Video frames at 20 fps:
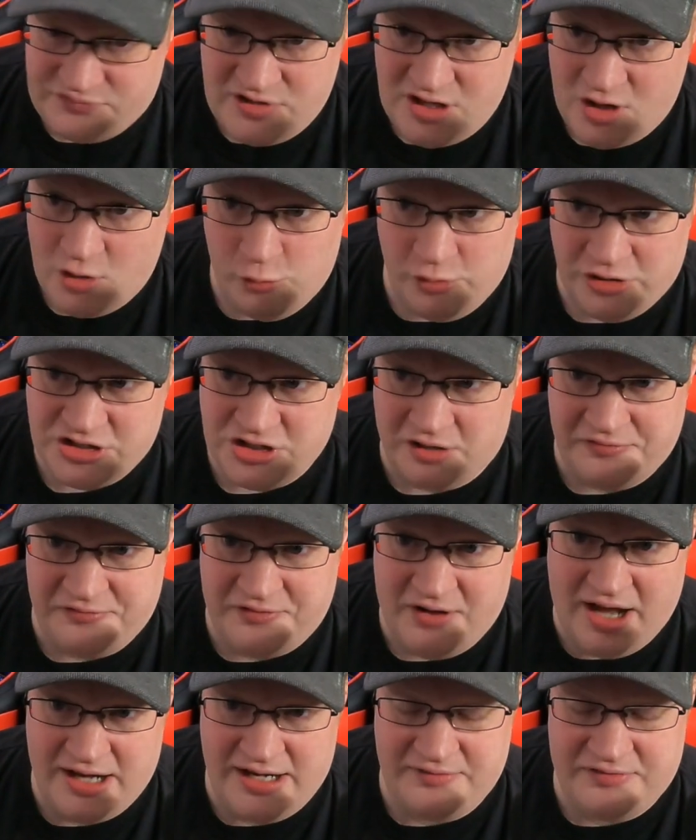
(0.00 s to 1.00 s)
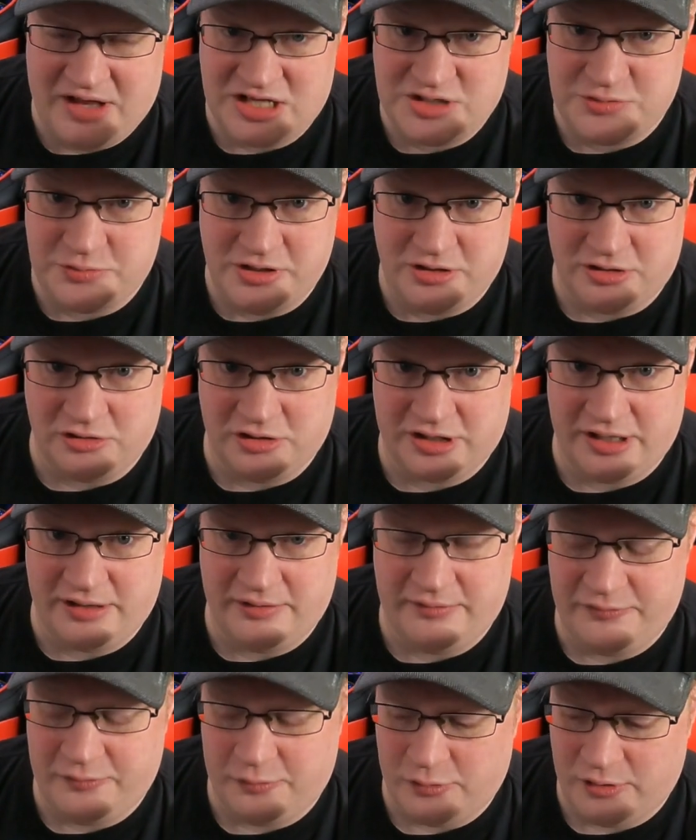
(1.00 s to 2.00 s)
which are fine if that's what you're looking
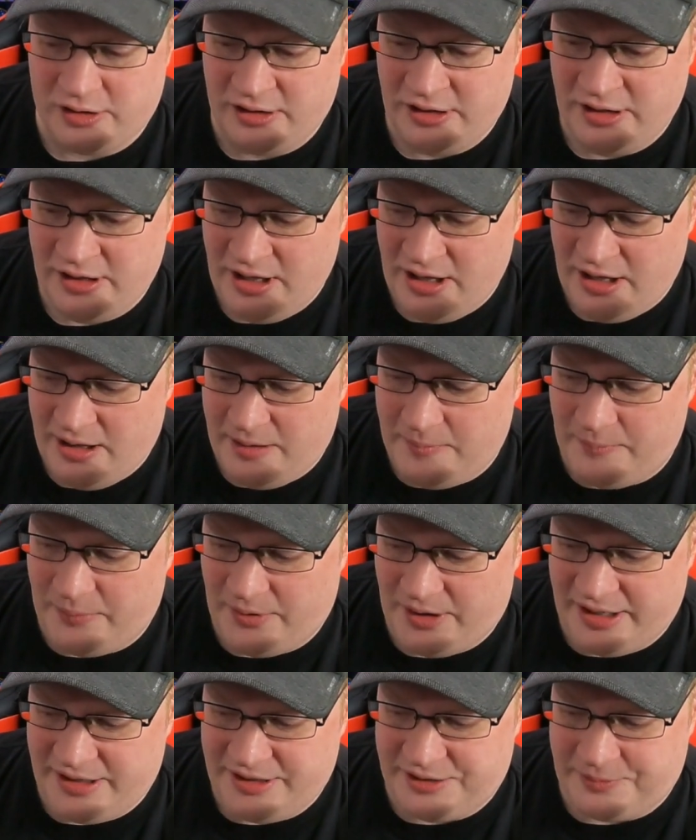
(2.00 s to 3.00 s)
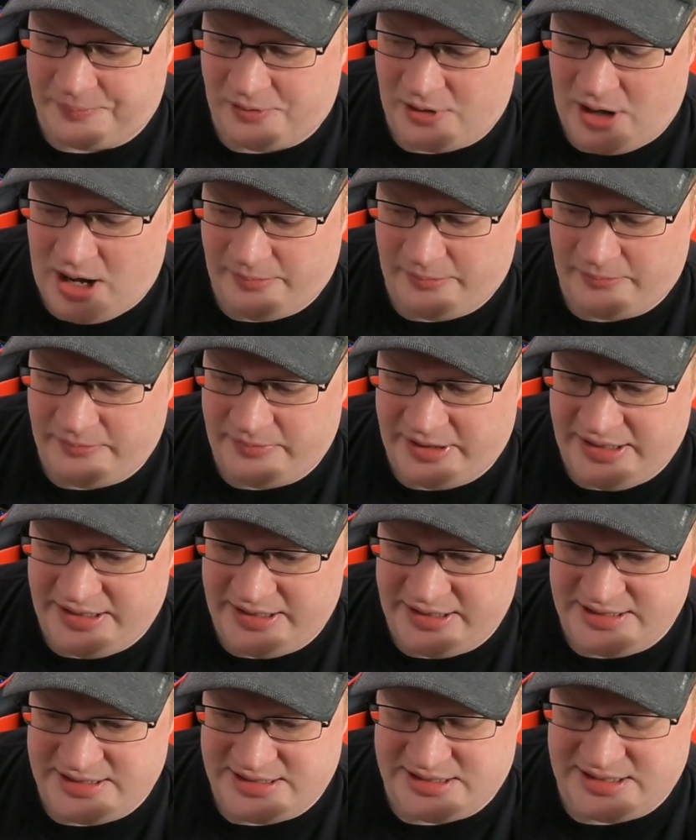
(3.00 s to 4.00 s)
for. But the problem
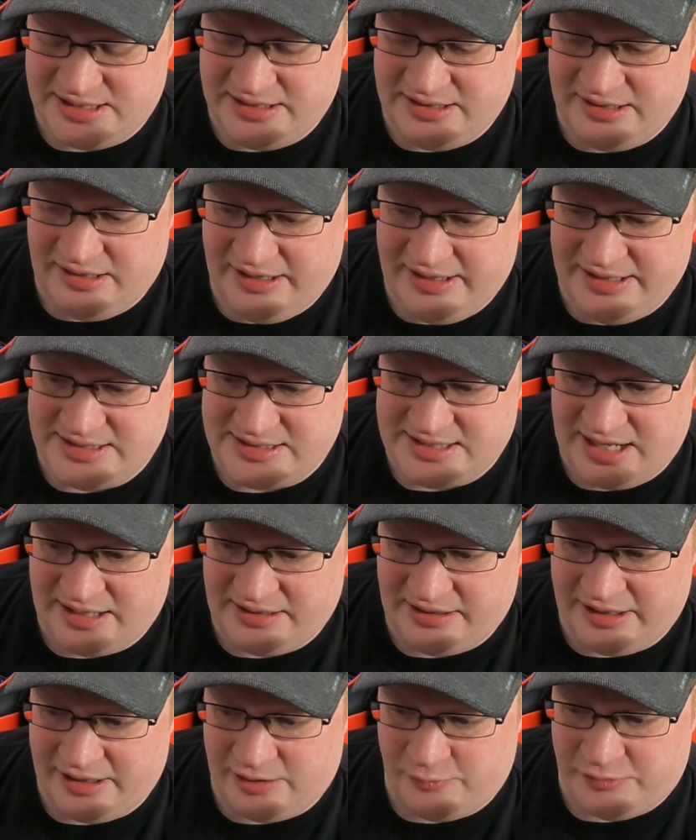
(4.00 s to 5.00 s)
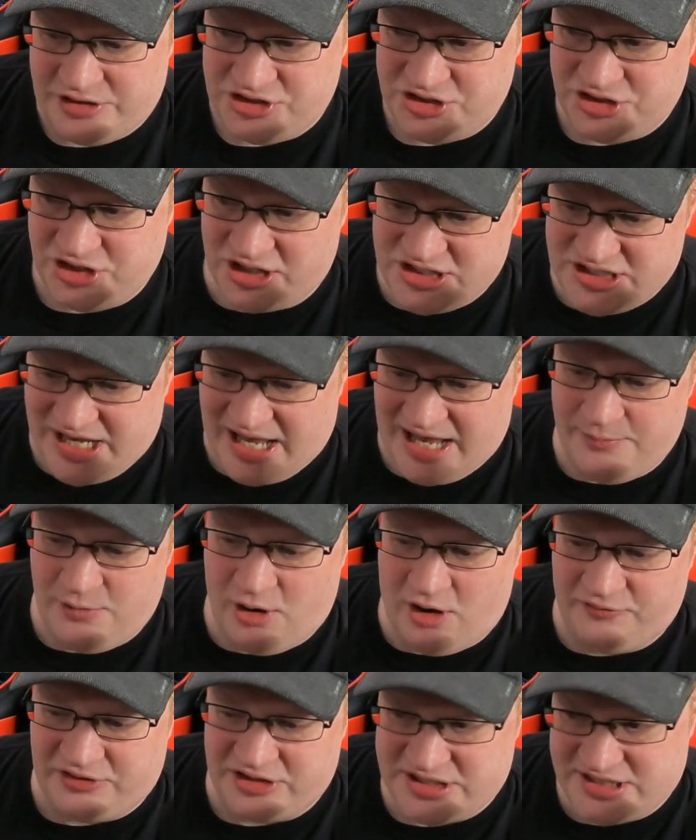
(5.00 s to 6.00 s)
is, is that like we just came
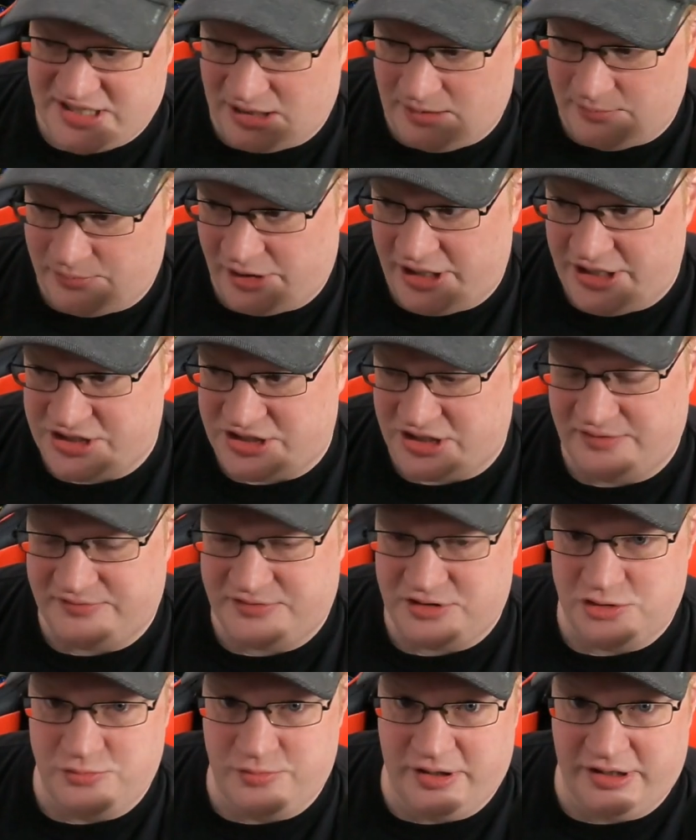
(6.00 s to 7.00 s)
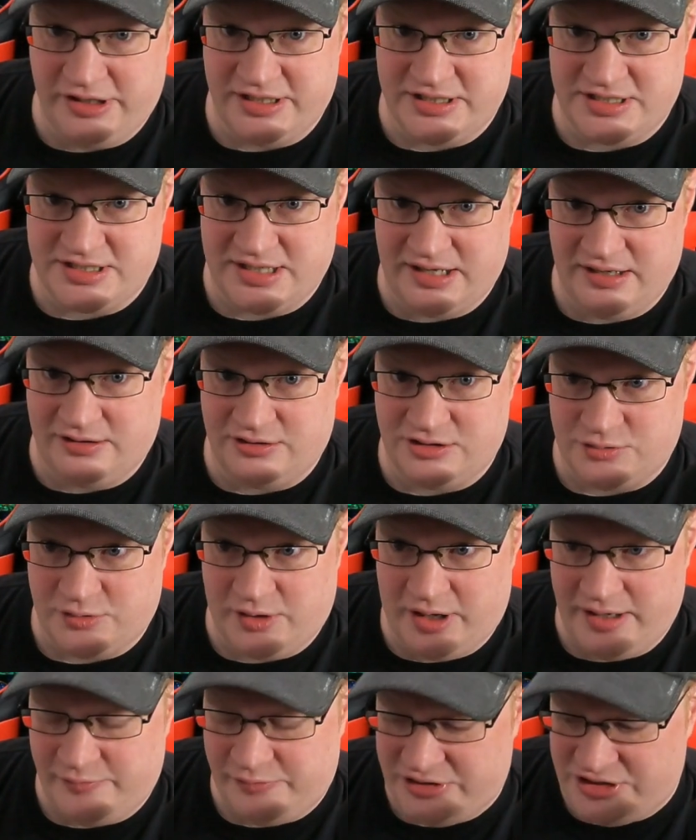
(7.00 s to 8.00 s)
off the celebration of two million sales,
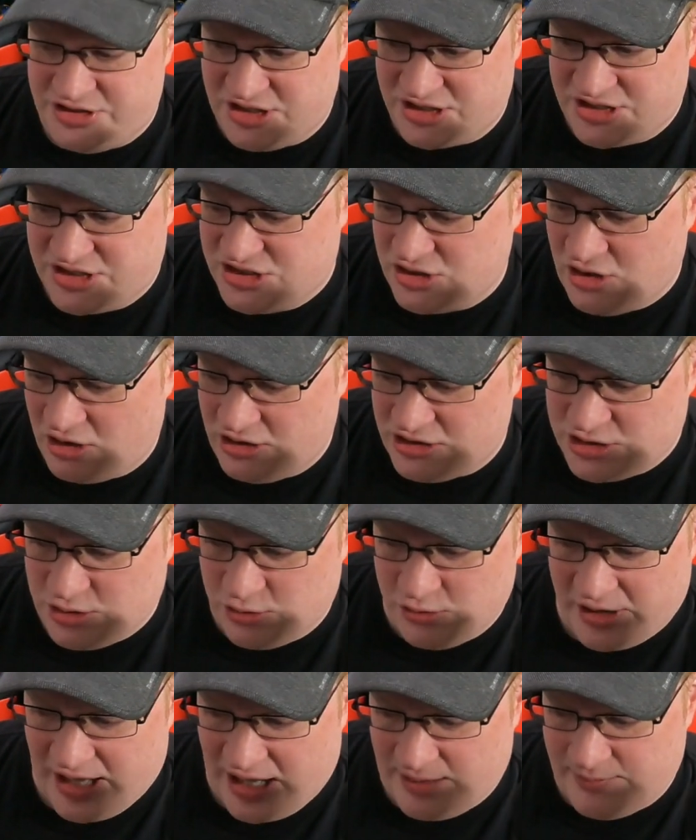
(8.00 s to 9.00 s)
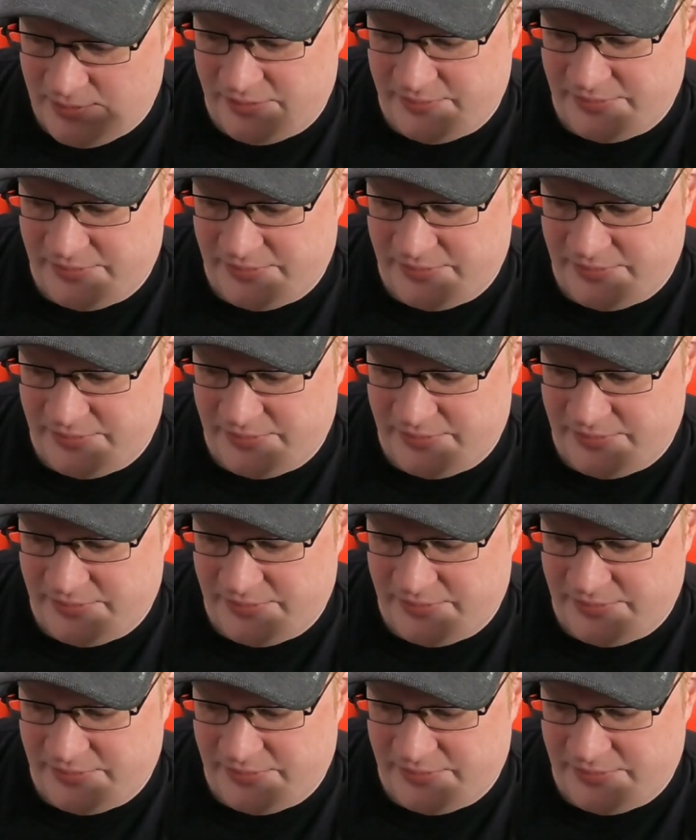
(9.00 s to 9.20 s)
right? We just saw Soul Calibur